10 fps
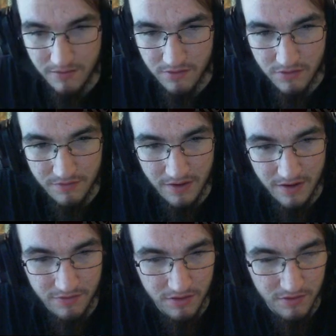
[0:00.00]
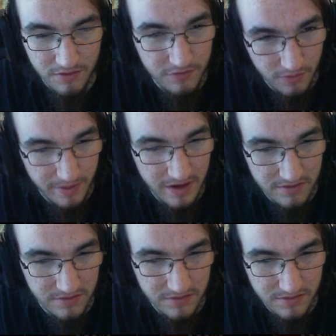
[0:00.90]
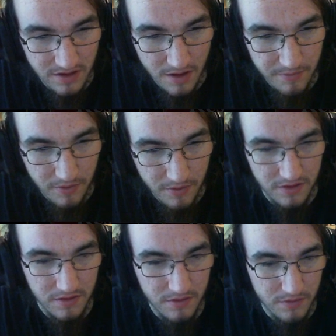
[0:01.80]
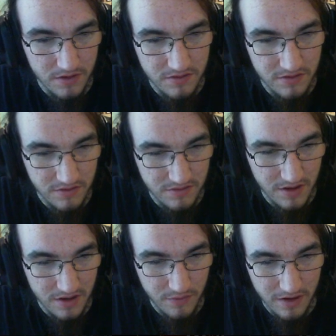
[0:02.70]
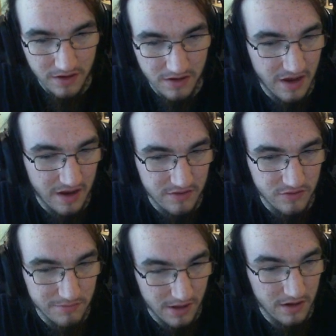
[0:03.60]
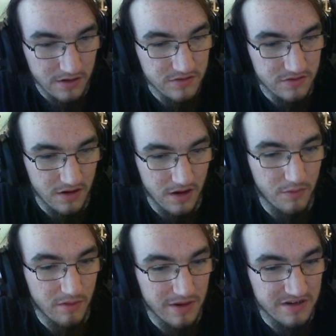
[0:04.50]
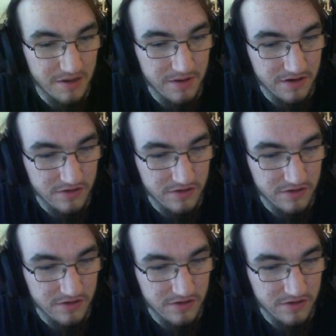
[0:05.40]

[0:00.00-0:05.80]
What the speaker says: 3 Faithful Pegasus to combo with it, which is when it attacks or blocks, one of my human